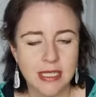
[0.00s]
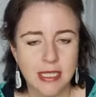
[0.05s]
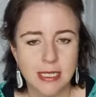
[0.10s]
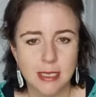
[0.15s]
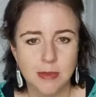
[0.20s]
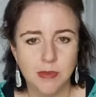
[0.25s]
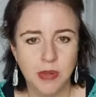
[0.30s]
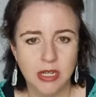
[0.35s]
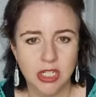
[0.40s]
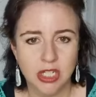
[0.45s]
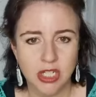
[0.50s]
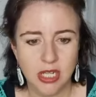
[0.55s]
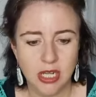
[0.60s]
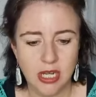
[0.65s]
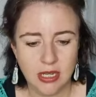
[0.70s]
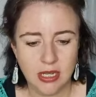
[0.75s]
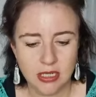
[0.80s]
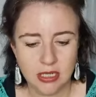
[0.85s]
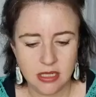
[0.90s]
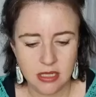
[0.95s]

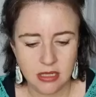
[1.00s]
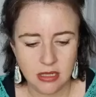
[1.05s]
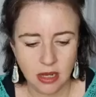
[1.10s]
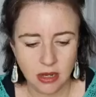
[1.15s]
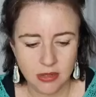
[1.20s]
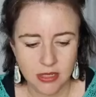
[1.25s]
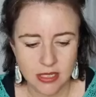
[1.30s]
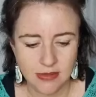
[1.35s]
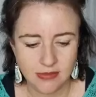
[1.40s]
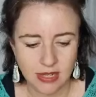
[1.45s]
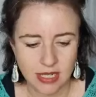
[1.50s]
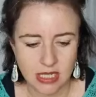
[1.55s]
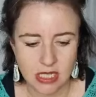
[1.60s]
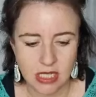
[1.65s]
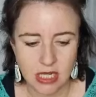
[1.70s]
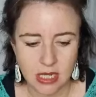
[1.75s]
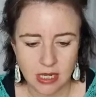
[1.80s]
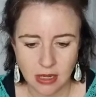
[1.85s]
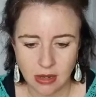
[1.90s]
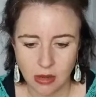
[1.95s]
especially those of us
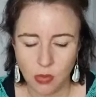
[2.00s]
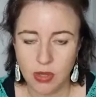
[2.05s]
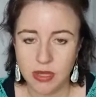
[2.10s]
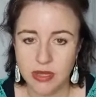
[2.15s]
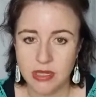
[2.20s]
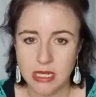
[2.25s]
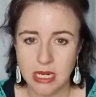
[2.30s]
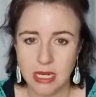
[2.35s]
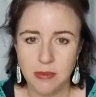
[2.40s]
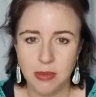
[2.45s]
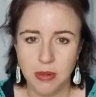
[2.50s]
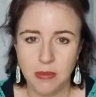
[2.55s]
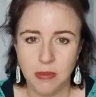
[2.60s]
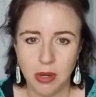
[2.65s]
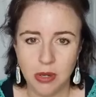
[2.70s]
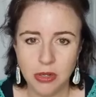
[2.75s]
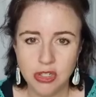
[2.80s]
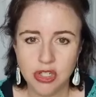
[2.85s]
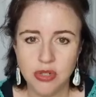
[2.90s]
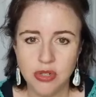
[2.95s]
dealing with deep
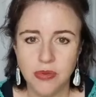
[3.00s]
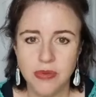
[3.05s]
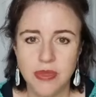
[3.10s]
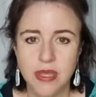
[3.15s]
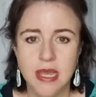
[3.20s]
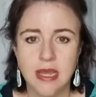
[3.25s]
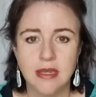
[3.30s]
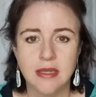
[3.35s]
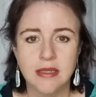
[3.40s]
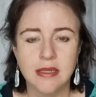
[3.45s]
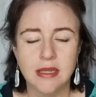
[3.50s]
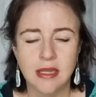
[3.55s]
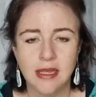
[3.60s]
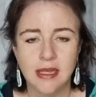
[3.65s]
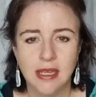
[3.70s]
emotional things,